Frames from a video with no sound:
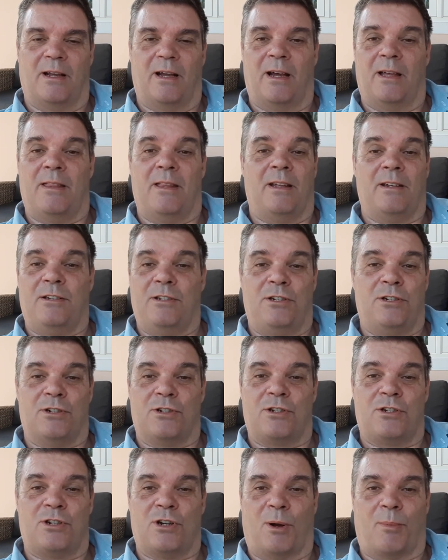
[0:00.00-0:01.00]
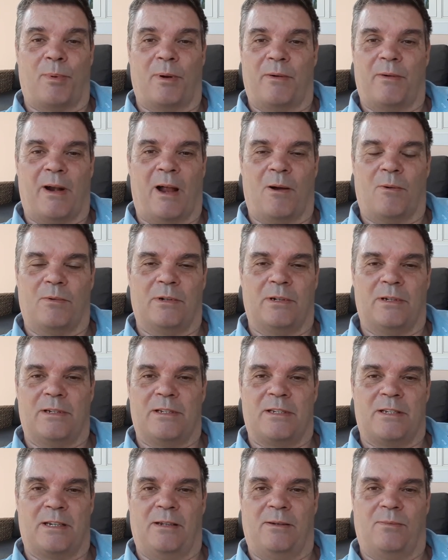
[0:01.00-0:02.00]
and then just shop around
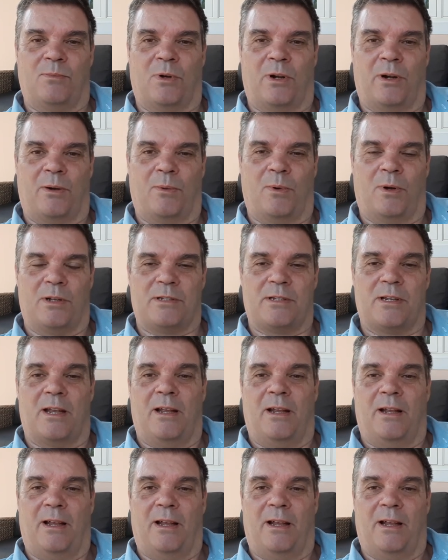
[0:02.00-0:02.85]
and see what it was.